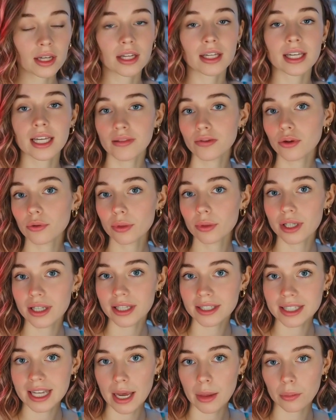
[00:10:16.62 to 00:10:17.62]
Give it real
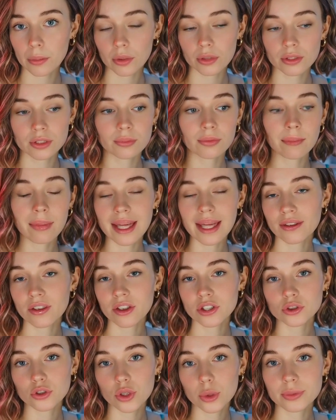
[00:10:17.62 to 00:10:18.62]
examples, make the
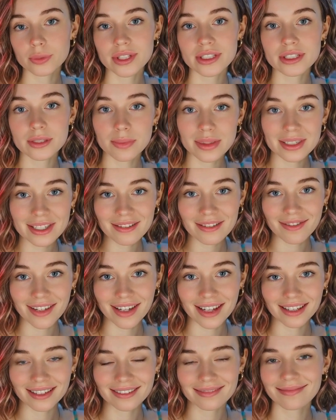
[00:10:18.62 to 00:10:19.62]
description
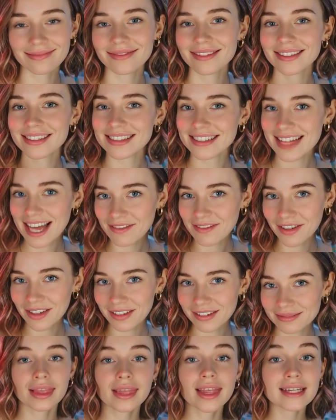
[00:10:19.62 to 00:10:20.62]
specific. Save
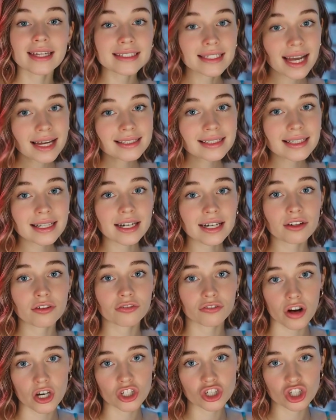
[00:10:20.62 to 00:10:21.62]
it, then test it in a
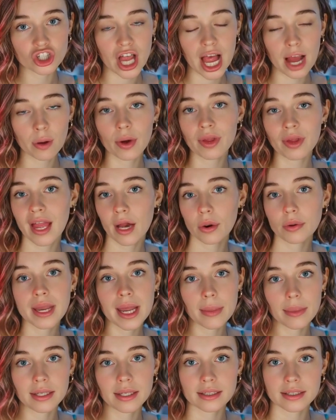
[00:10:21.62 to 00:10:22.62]
fresh chat without
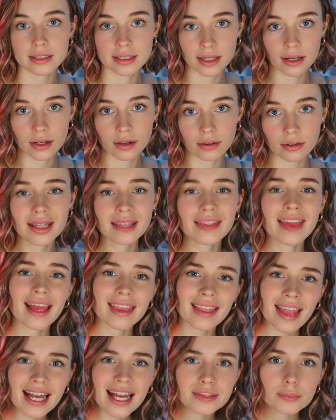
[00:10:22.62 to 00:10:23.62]
naming the skill. That
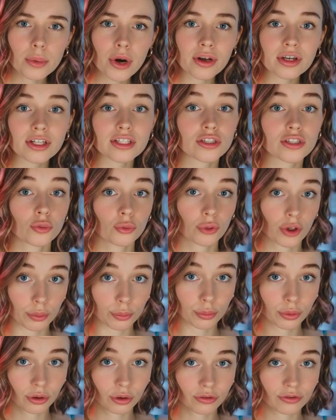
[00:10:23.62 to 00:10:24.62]
last part is the real
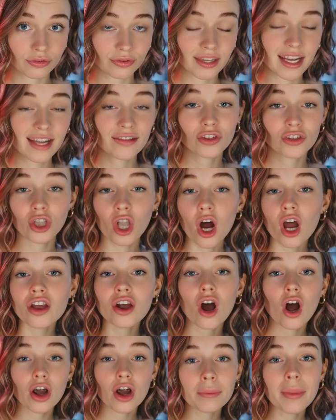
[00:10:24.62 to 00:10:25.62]
proof. If Claude
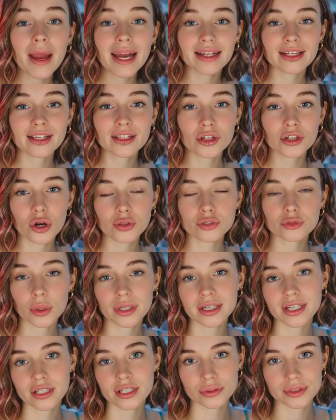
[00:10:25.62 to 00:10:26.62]
automatically knows when
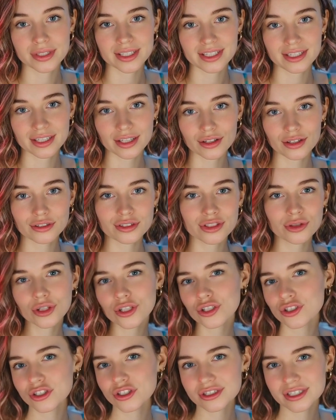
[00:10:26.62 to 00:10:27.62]
to use the skill, you
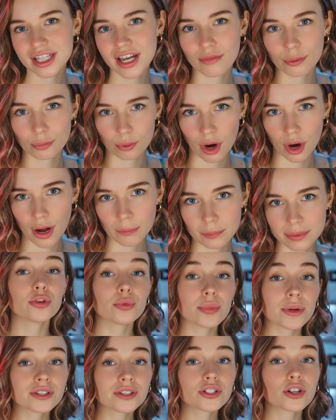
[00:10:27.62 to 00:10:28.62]
didn't just save a prompt, you
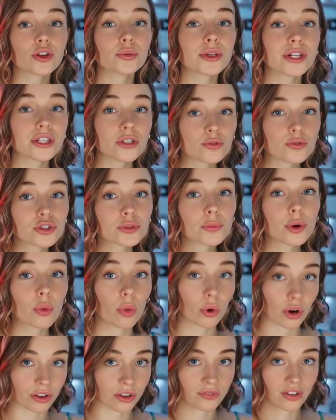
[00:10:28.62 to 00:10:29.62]
built a reusable
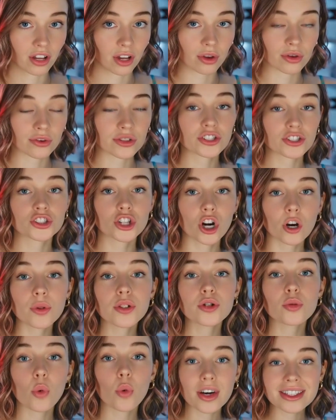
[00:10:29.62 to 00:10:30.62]
workflow. Start
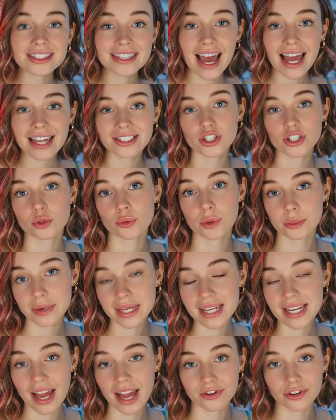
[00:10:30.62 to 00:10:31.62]
with one task you
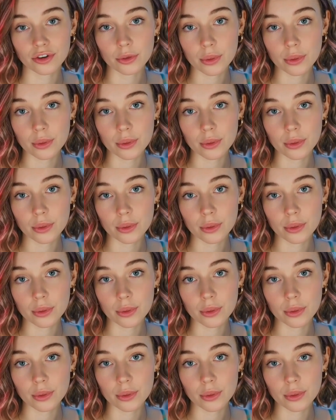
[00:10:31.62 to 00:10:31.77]
repeat every